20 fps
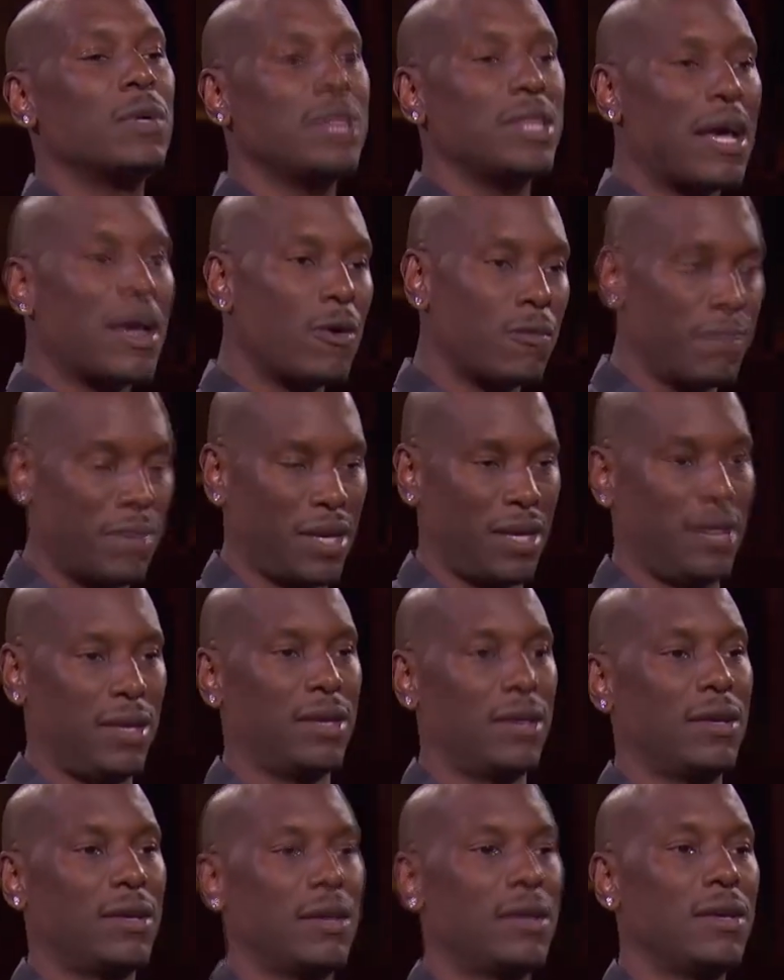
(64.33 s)
without me.
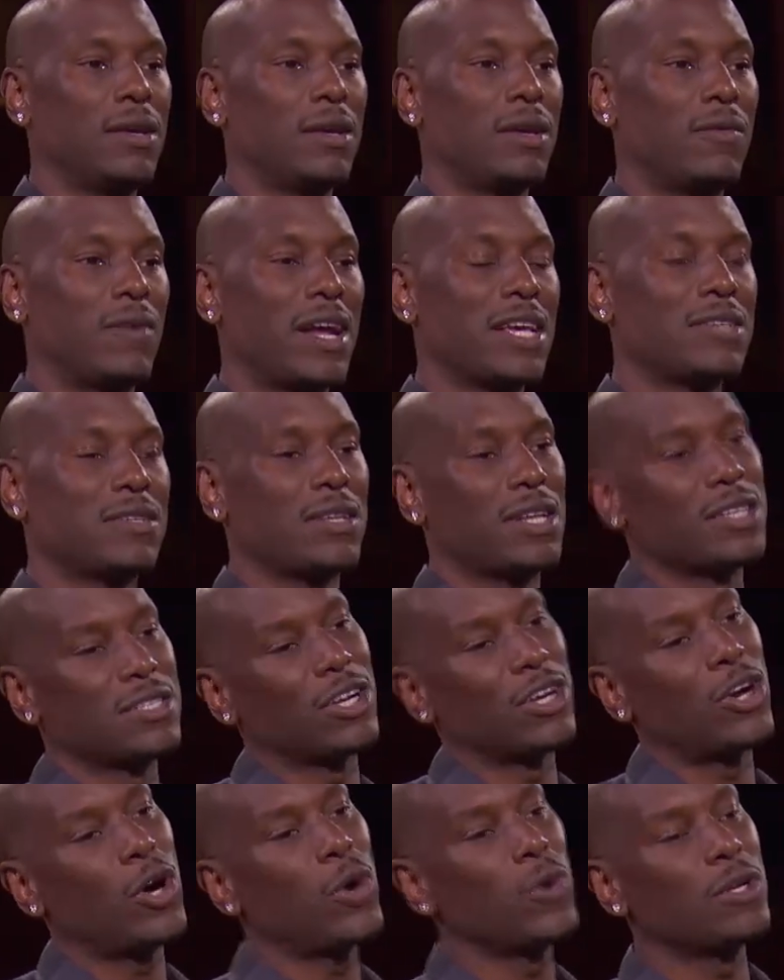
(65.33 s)
Right? So there's
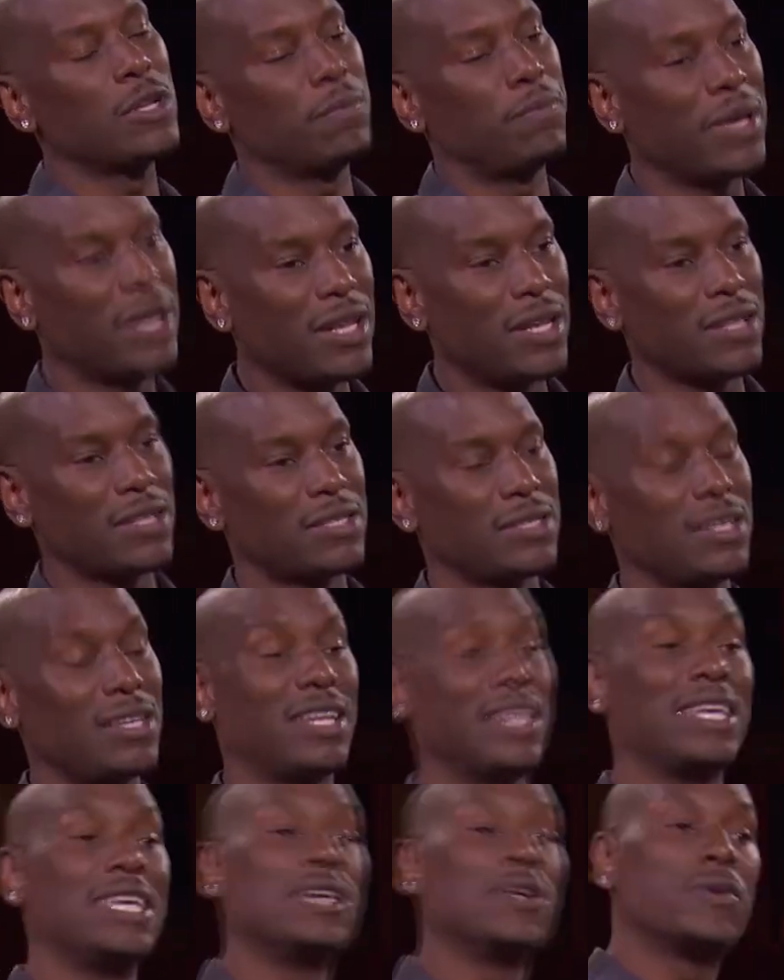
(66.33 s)
a codependency
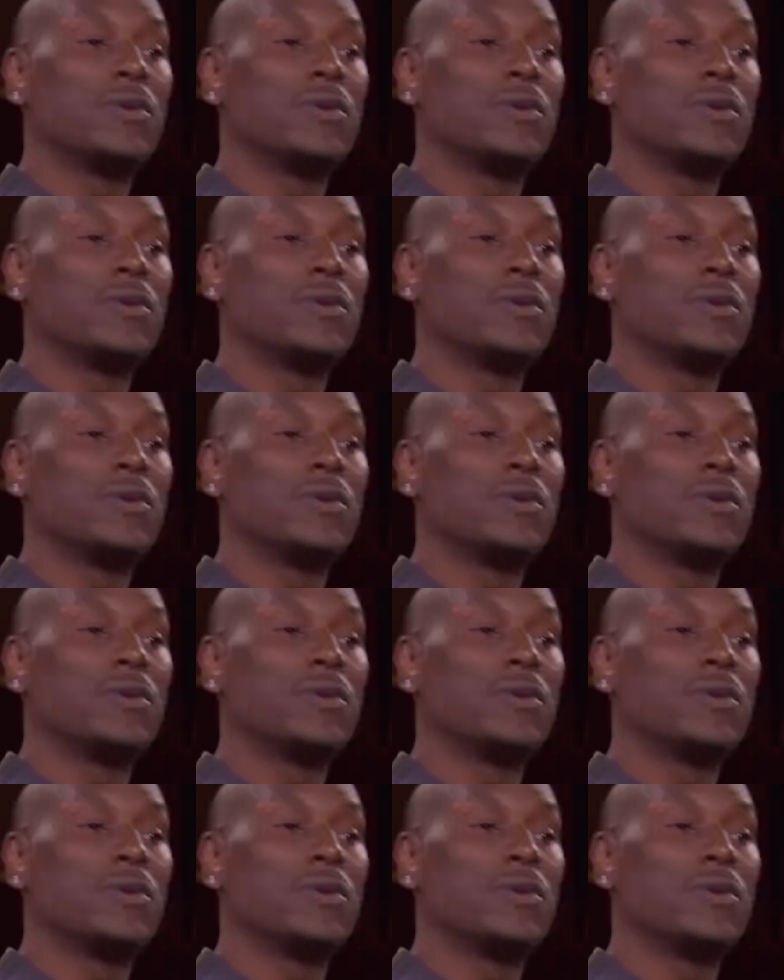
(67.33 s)
that he